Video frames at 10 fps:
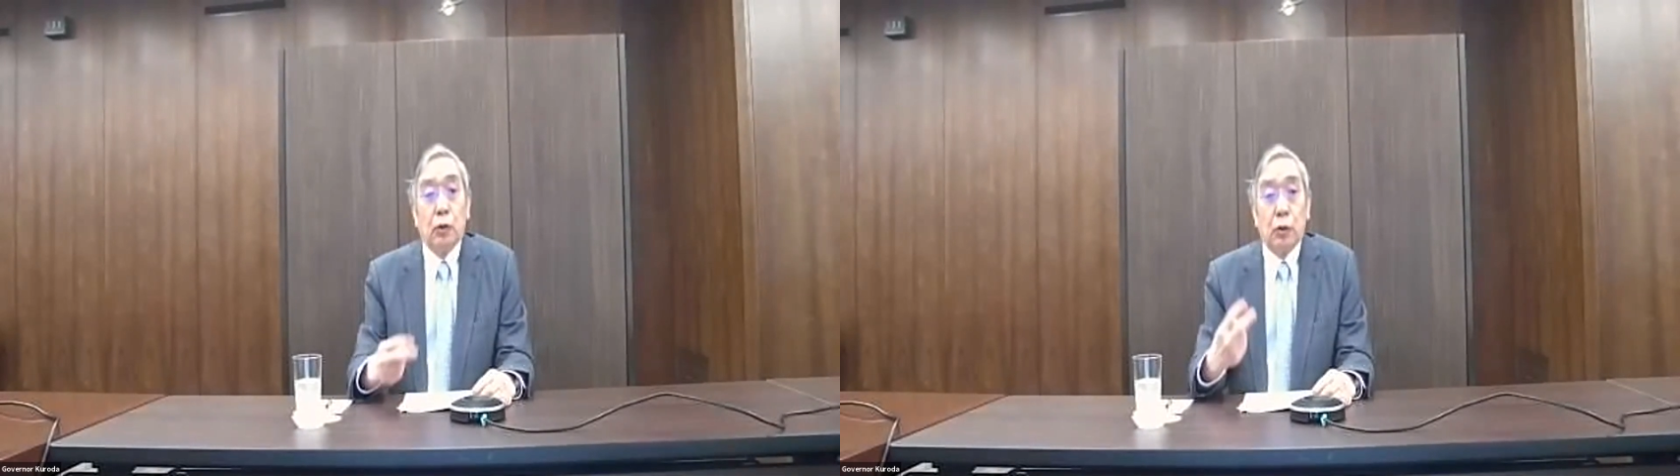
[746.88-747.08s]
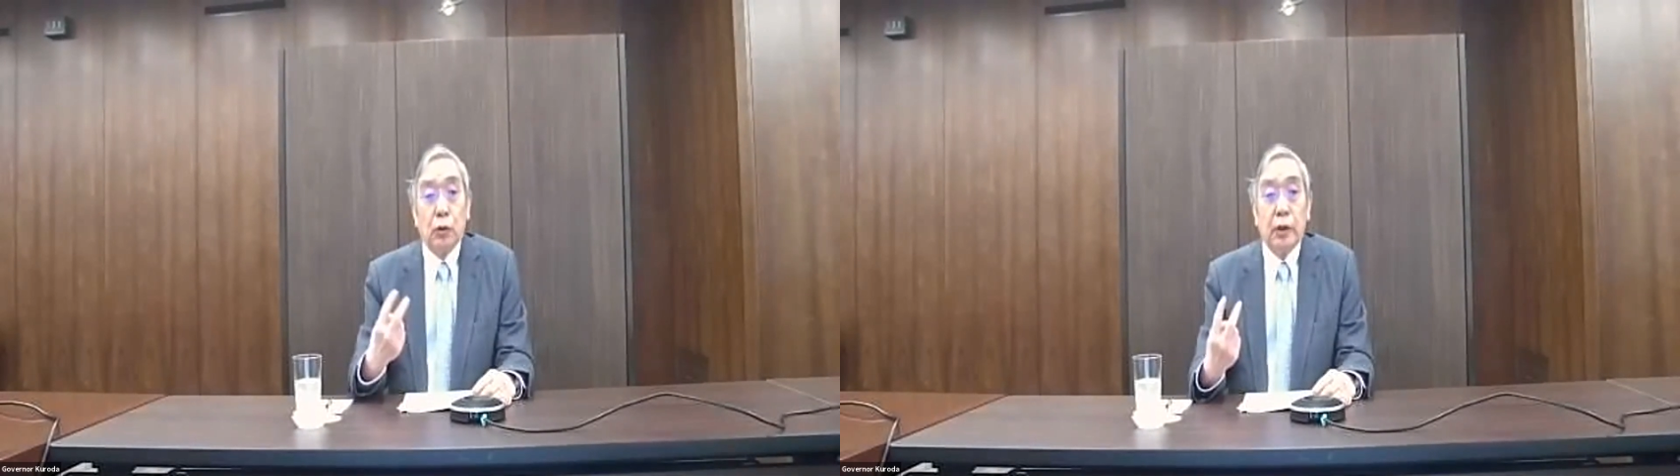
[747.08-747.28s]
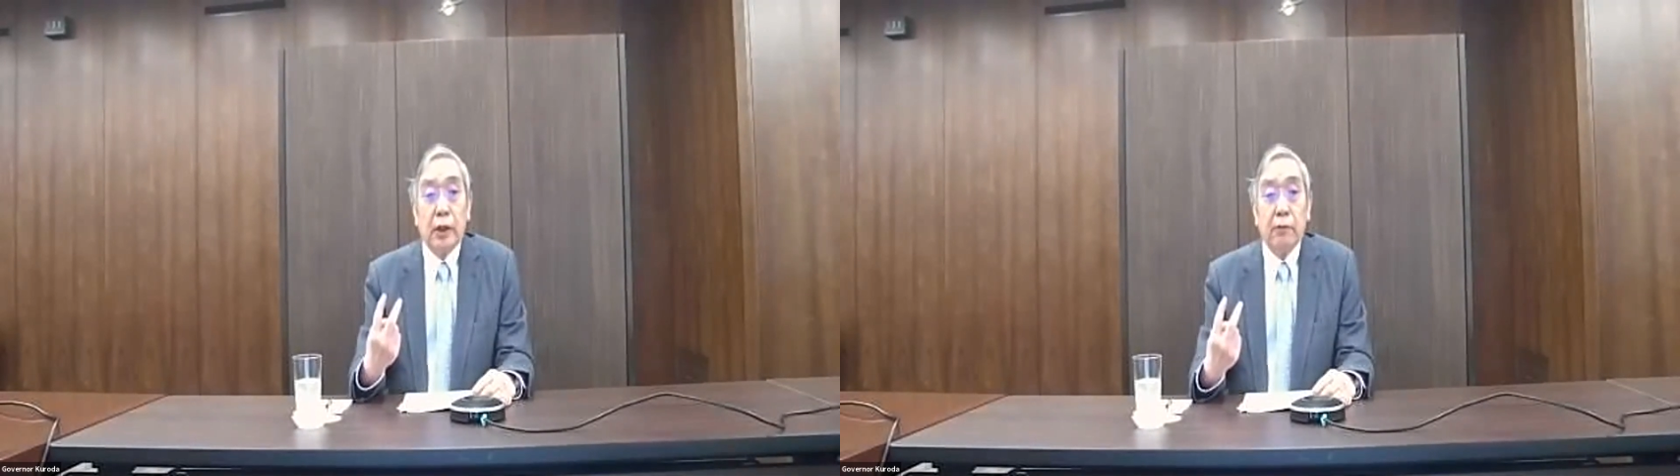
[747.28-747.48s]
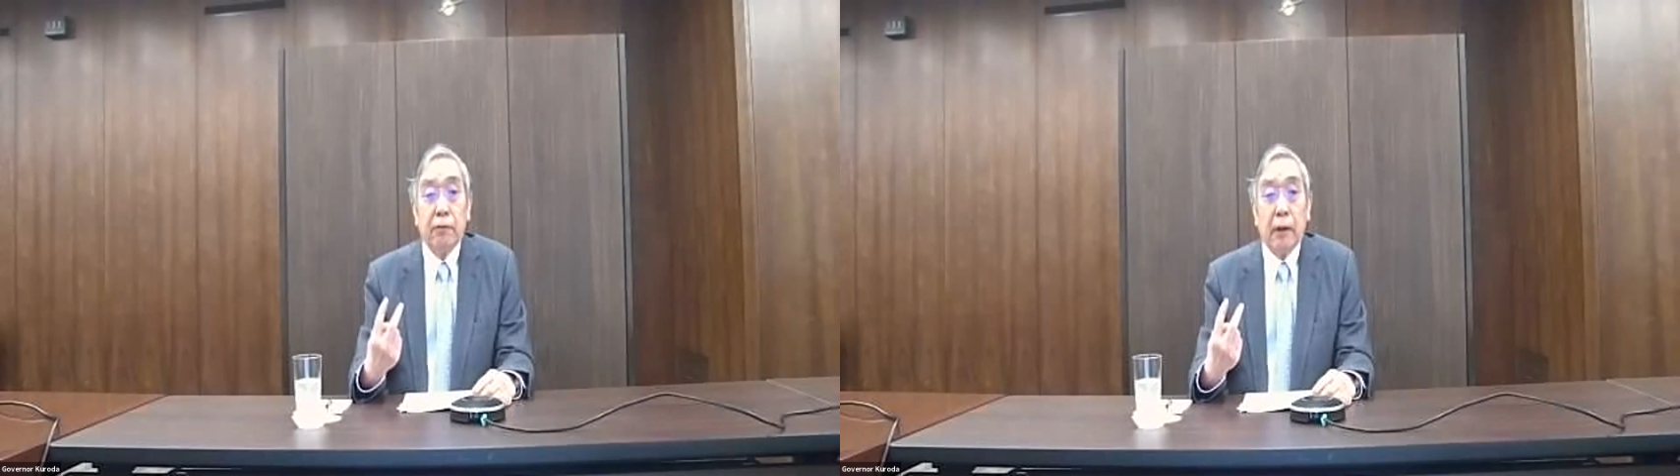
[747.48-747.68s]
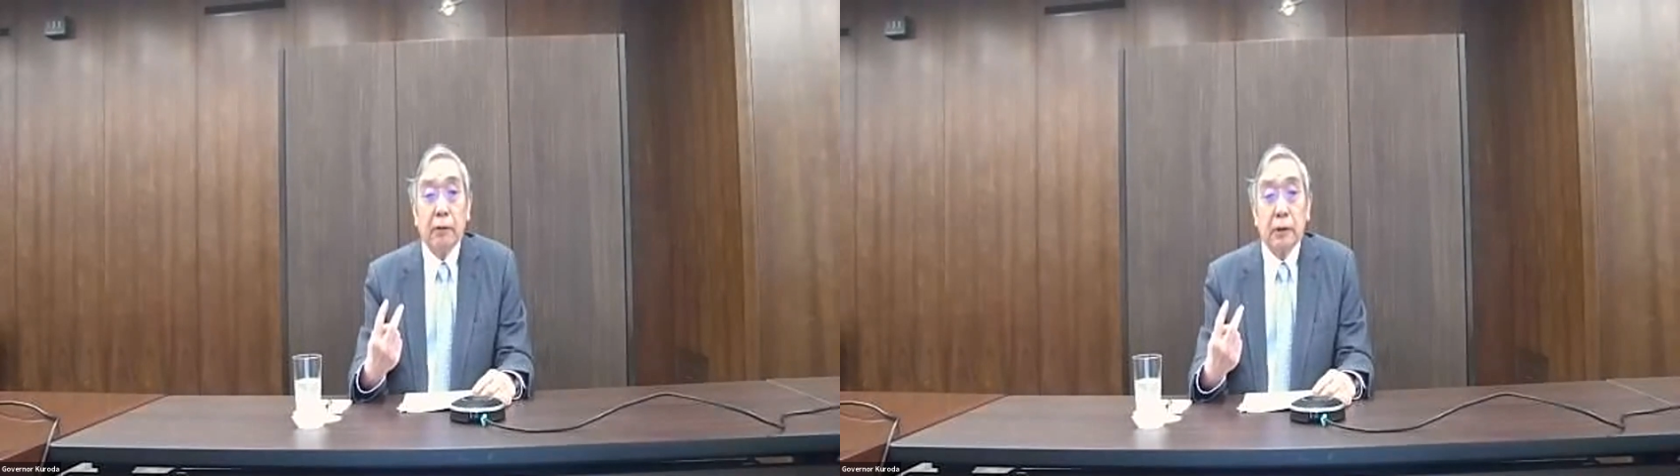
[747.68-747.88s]
Two key
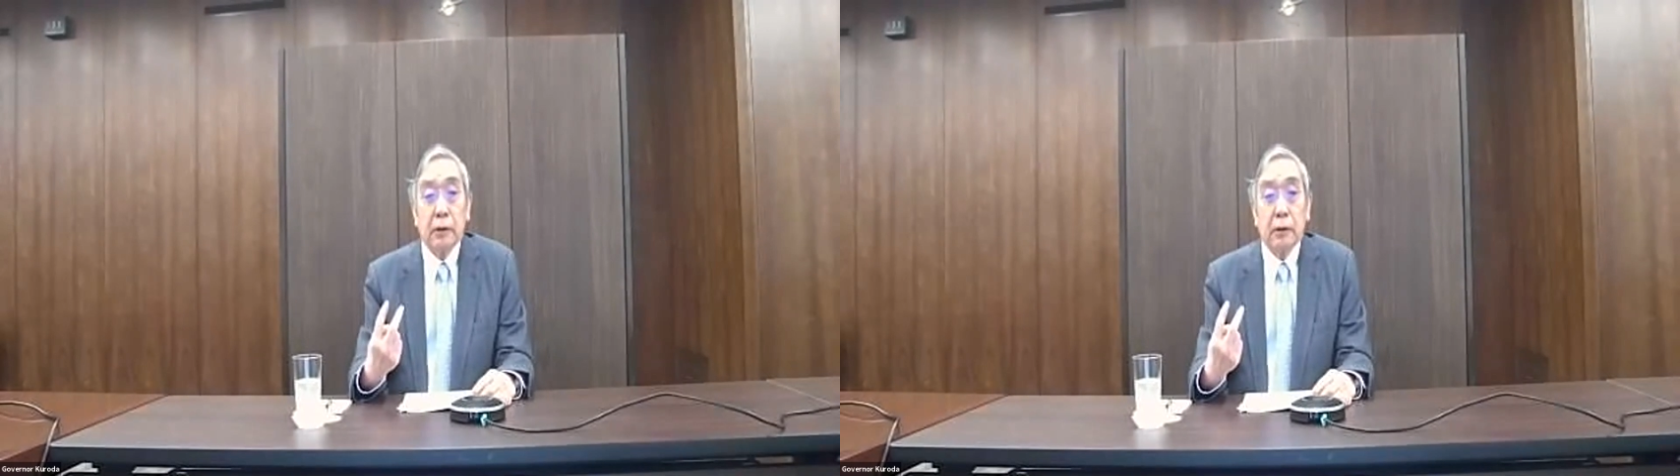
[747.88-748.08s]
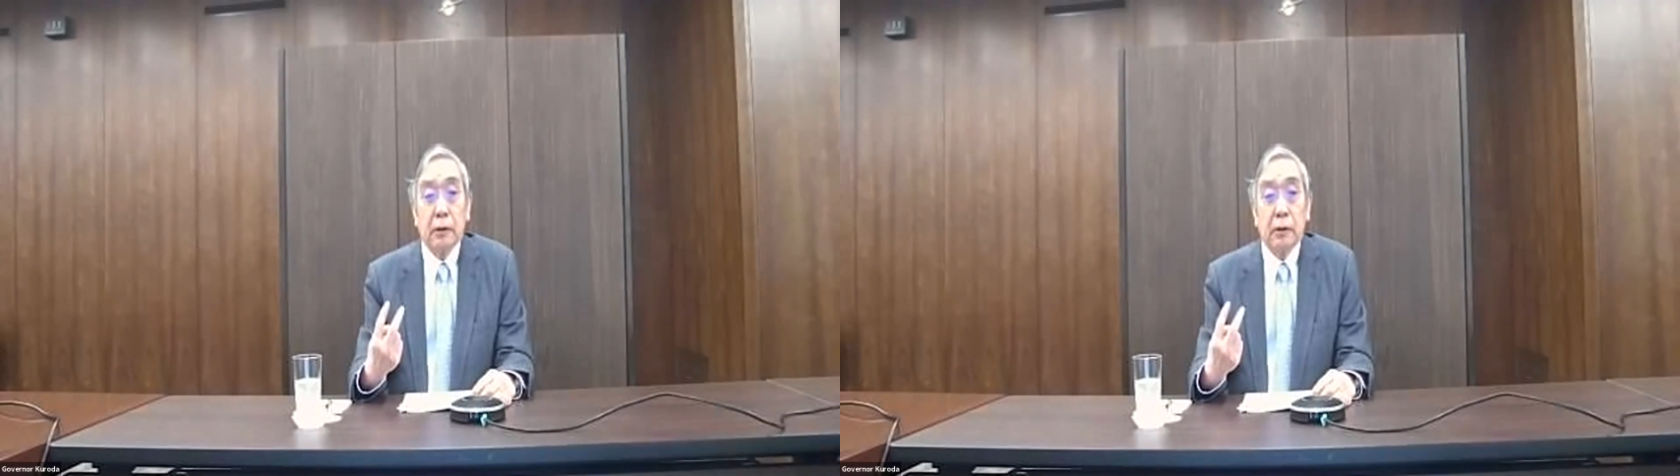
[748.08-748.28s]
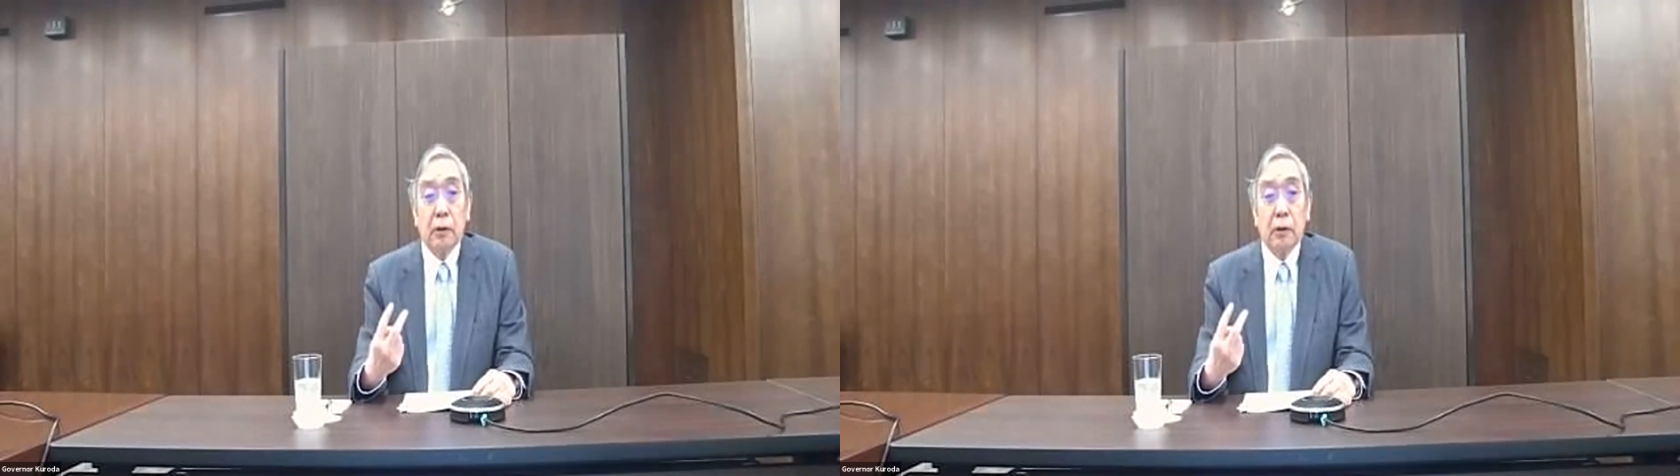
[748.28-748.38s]
factors